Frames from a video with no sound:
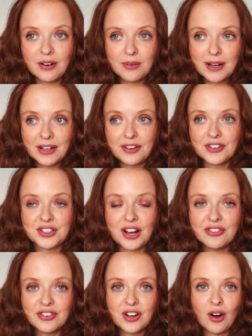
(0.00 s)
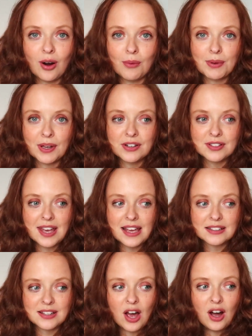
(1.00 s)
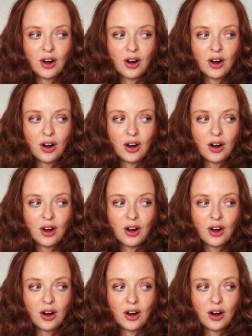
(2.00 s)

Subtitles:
Oh my gosh, I forgot, because it's